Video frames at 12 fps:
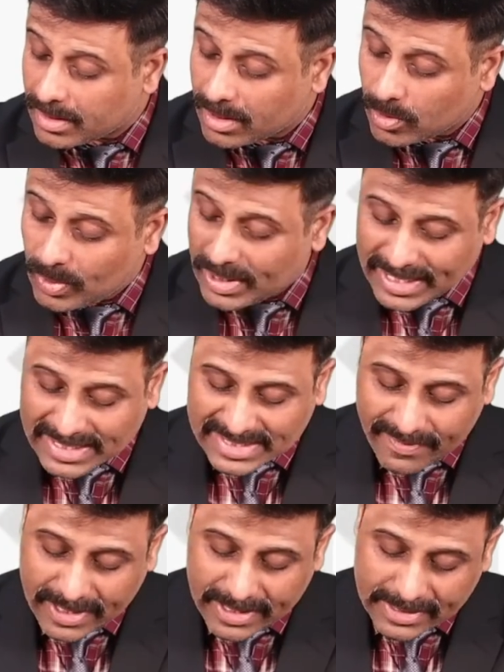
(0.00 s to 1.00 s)
We'll get
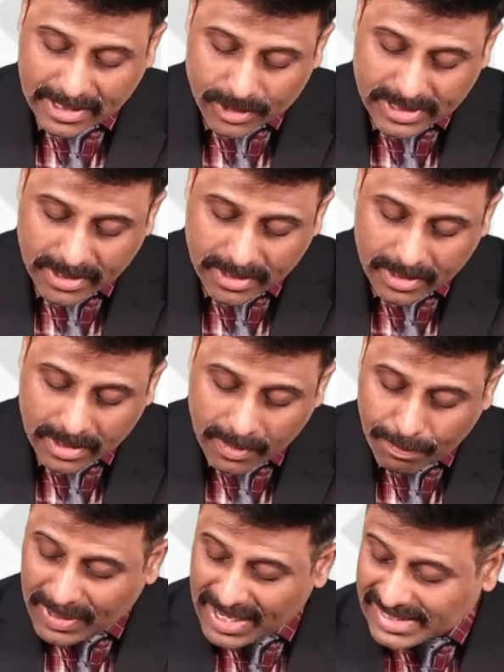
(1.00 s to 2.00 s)
70,000
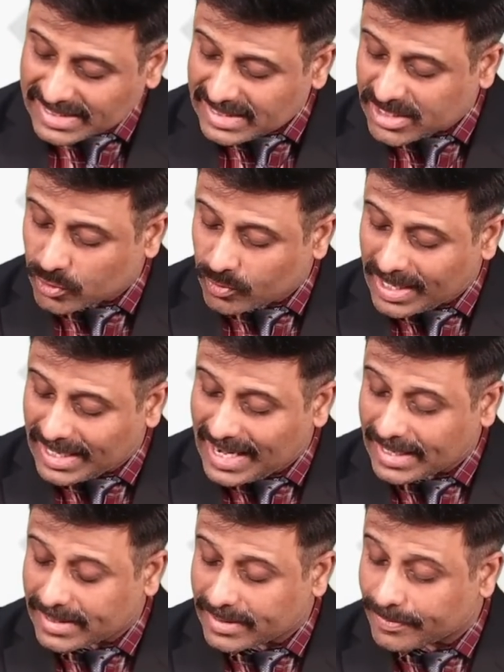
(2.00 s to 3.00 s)
plus this 1
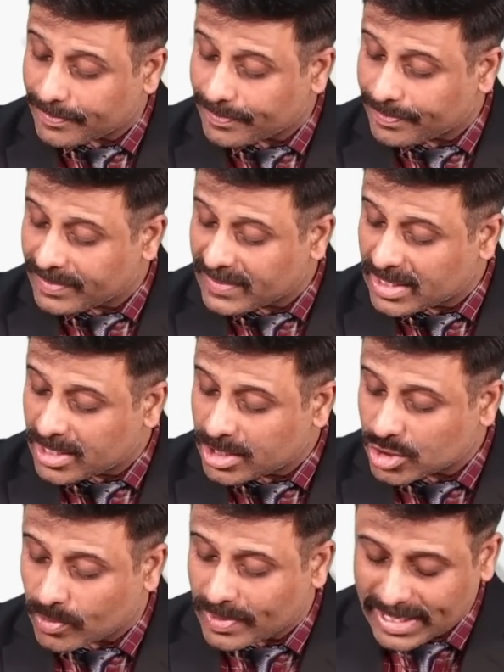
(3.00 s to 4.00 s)
lakh.
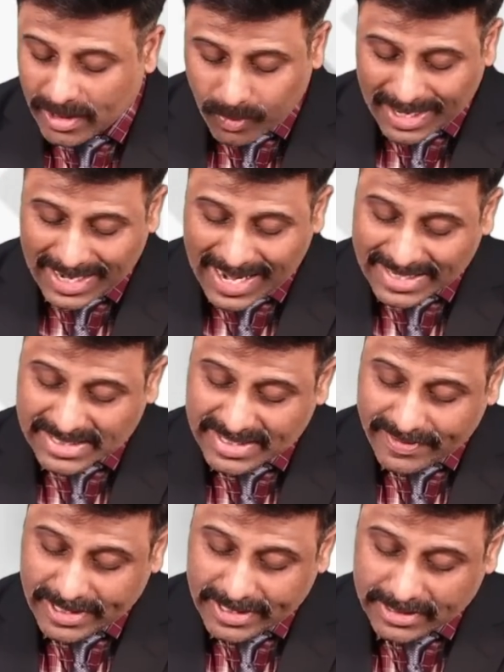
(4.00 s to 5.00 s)
So we get
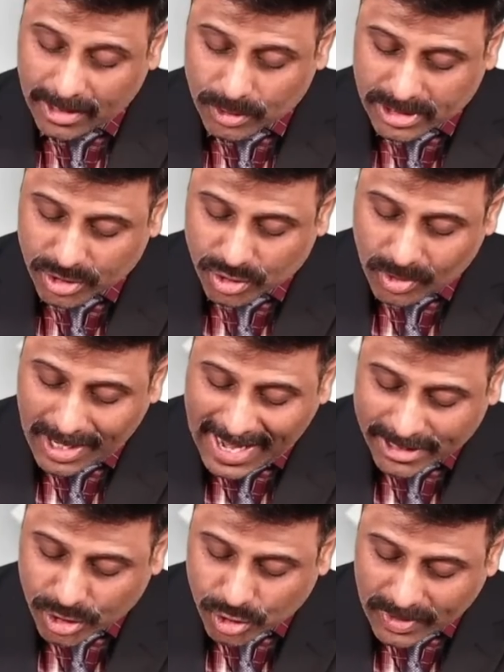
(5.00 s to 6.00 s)
1,70,000. So
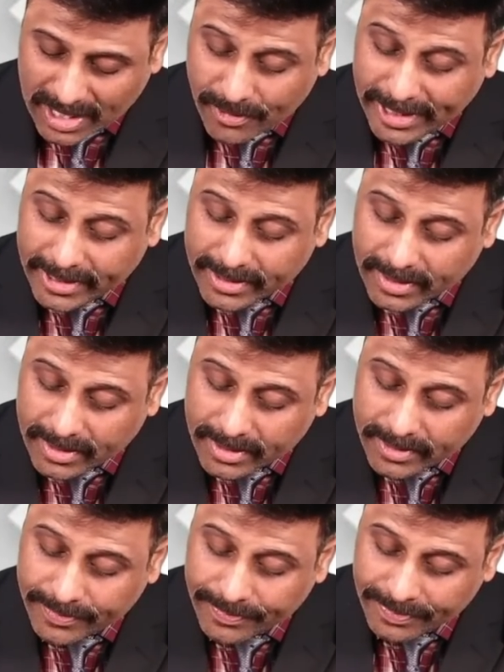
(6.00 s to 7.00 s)
actual return
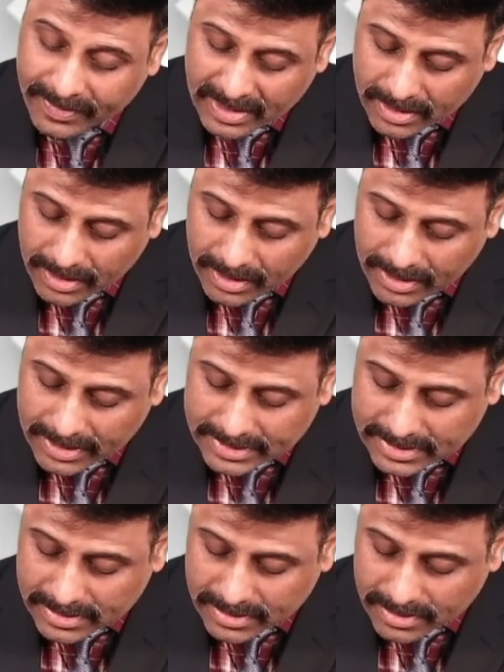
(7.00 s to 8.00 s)
is